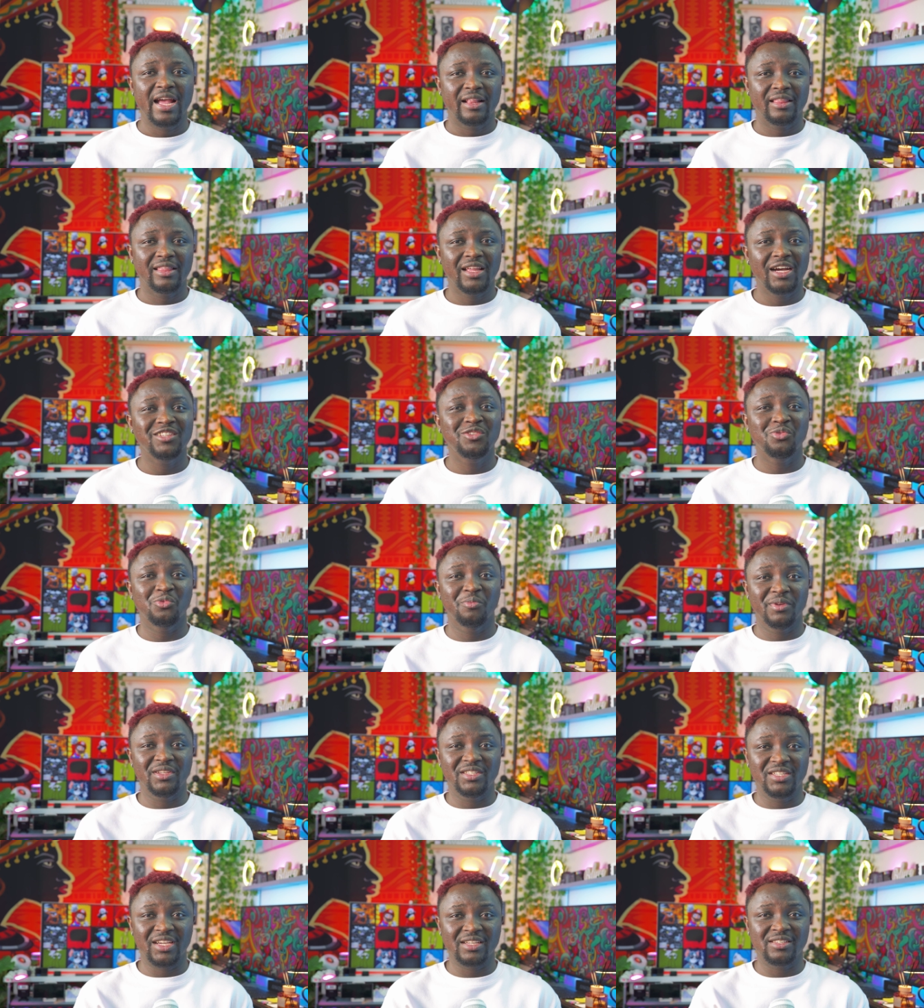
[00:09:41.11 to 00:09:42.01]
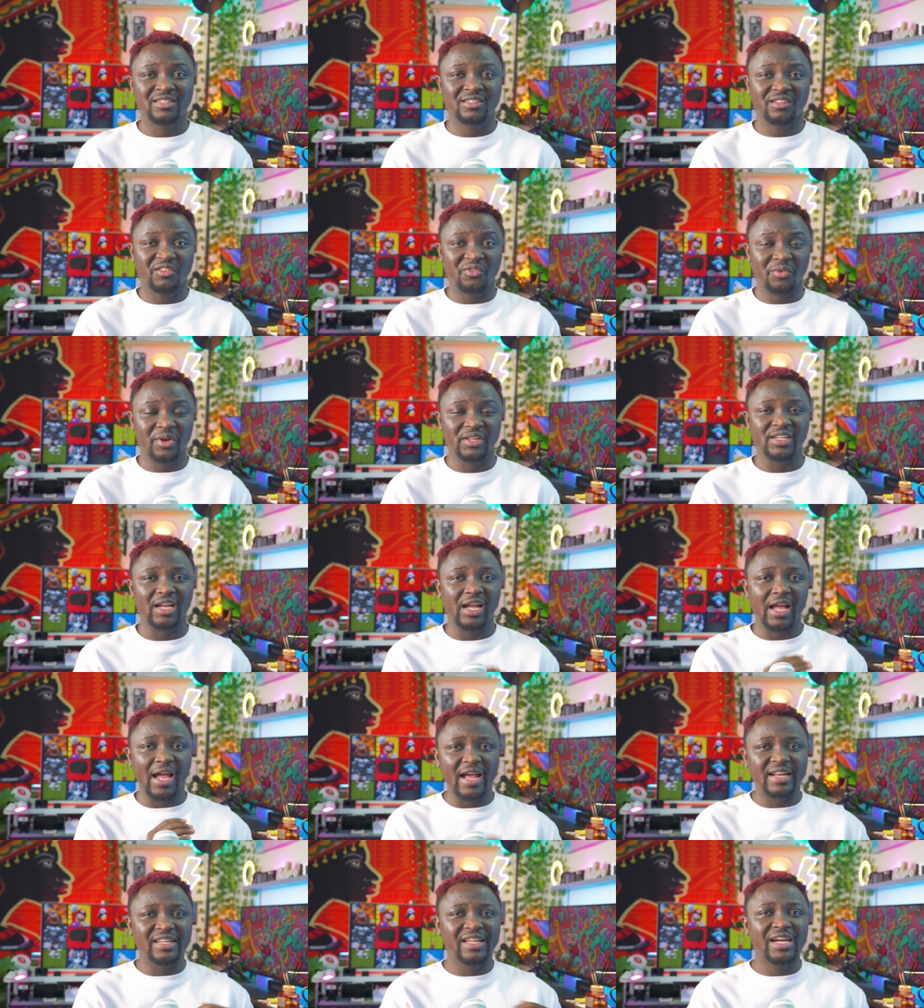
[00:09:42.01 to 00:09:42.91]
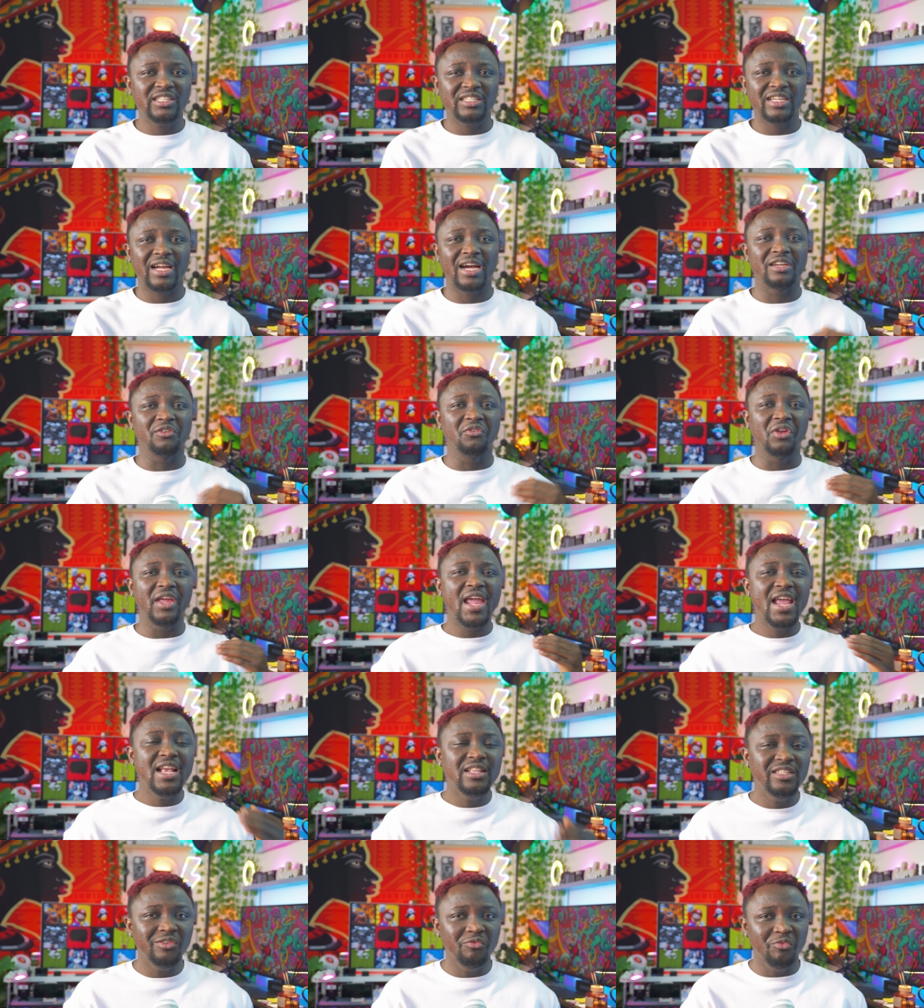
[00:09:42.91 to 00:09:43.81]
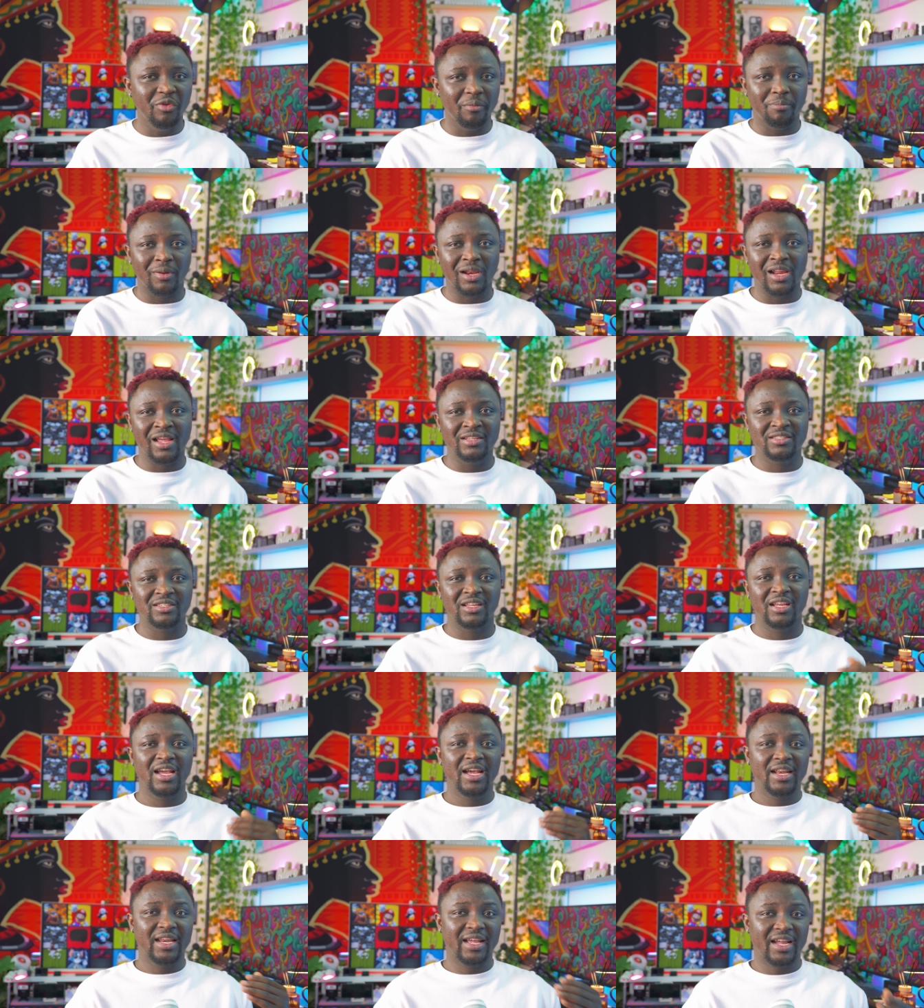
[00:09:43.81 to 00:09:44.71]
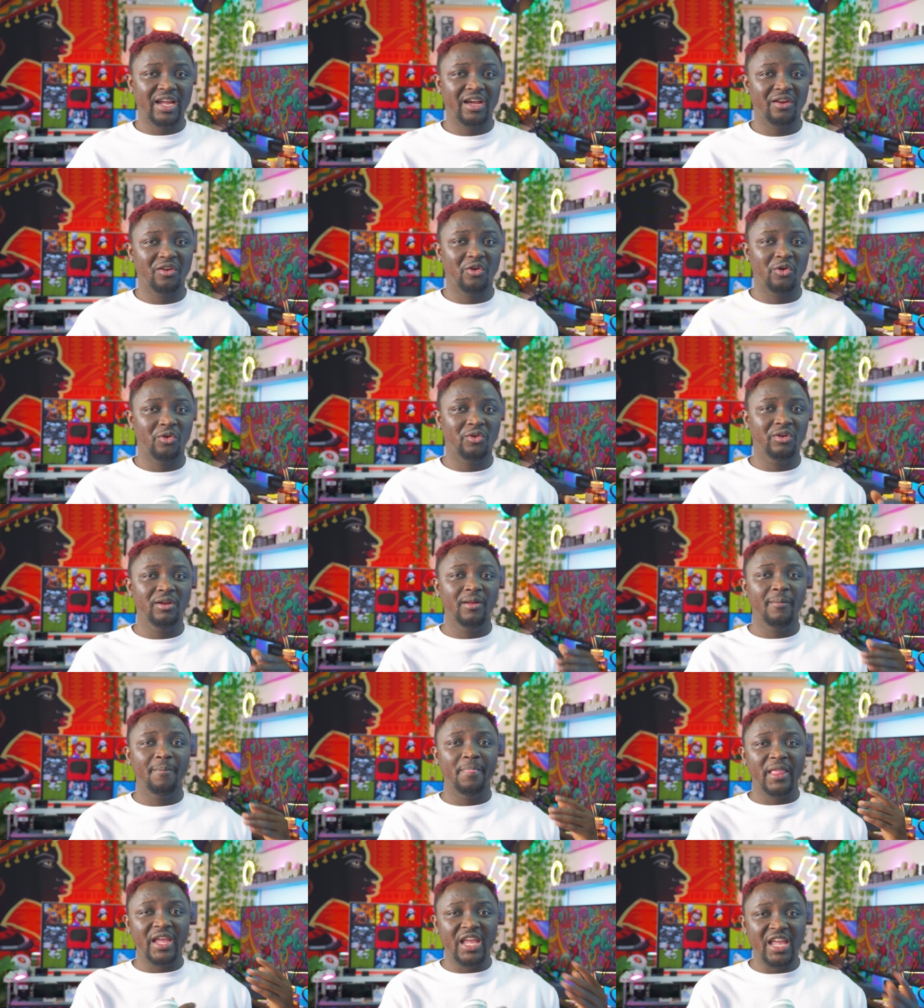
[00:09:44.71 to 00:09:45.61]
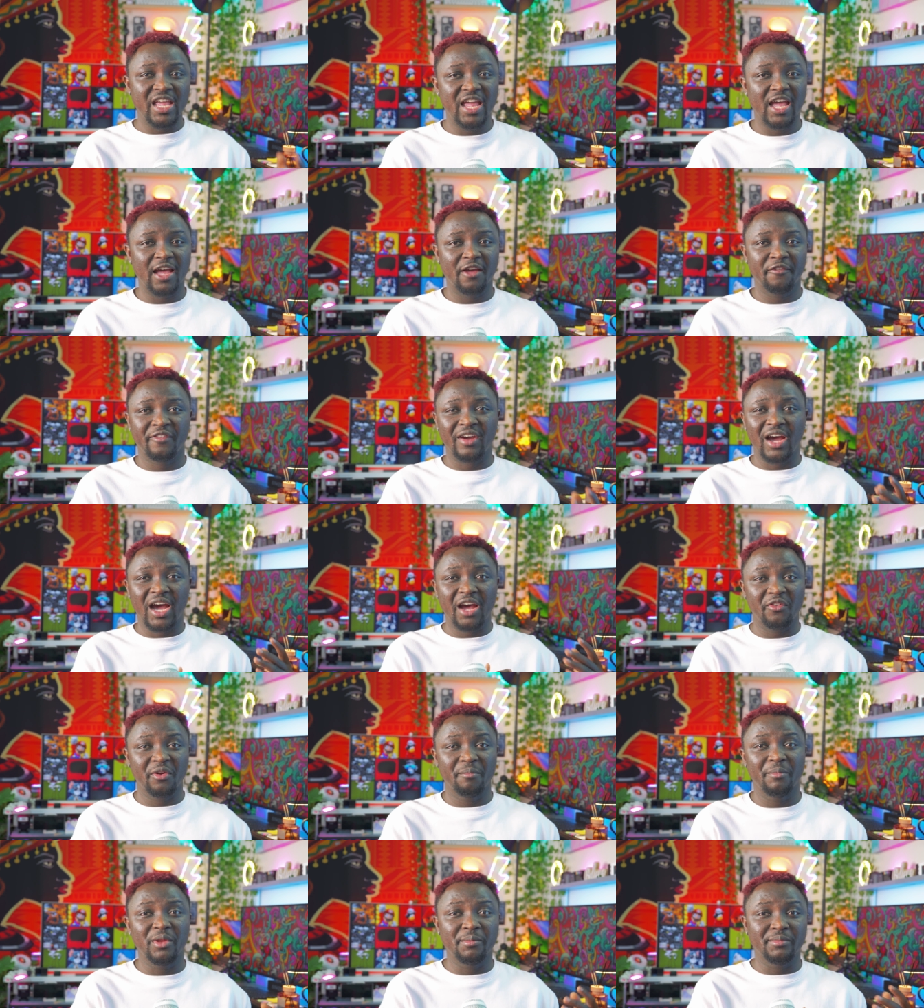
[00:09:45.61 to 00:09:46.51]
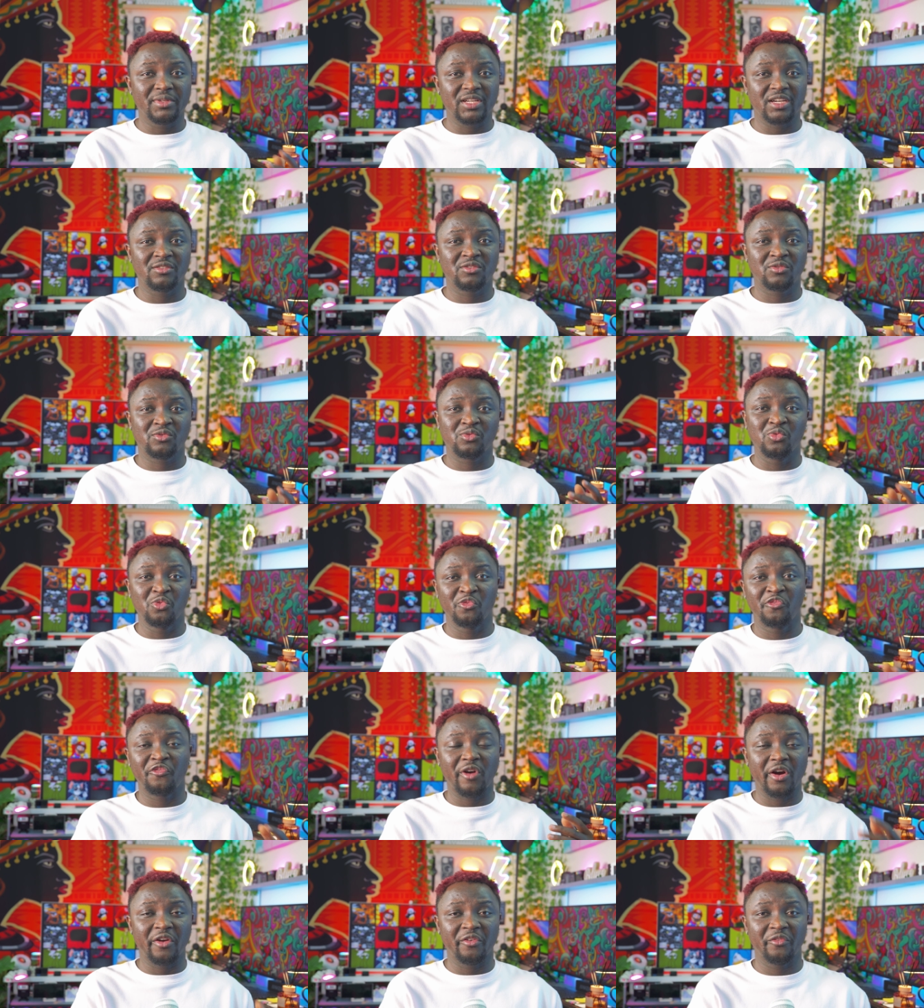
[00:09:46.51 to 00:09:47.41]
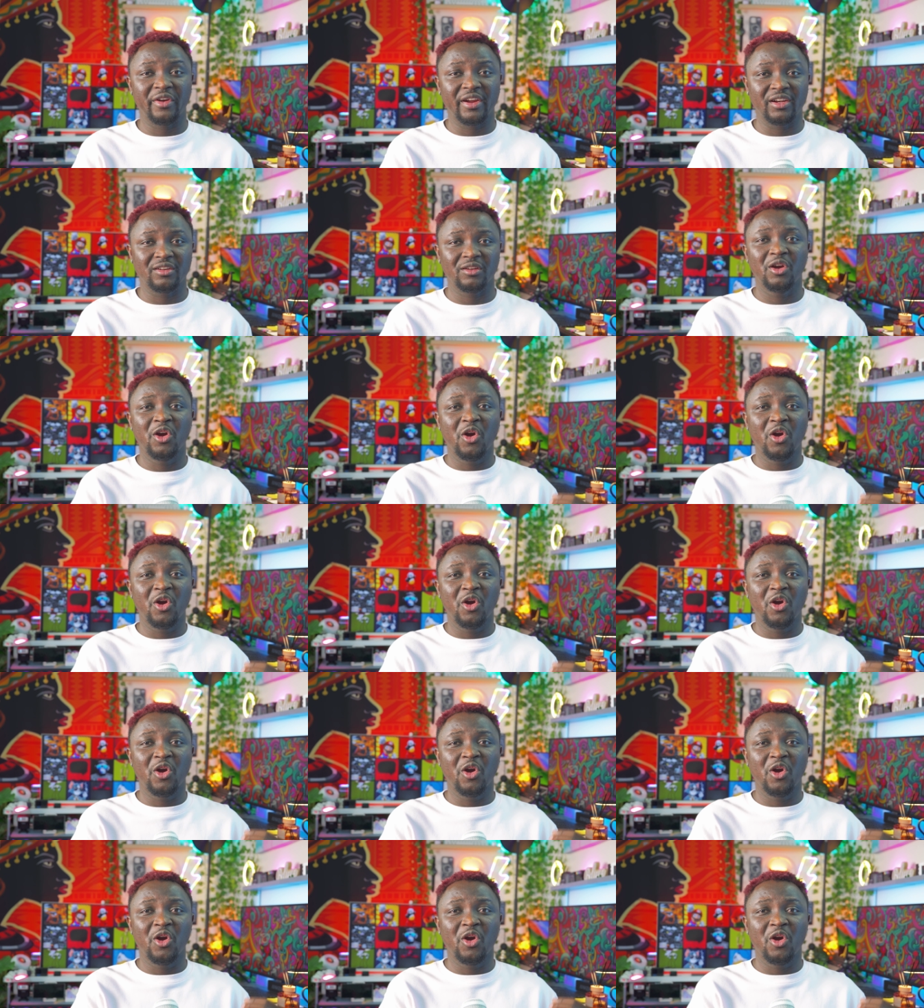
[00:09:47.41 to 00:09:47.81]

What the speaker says: That would be just great, and that can easily replace the Canon EF 100mm to 400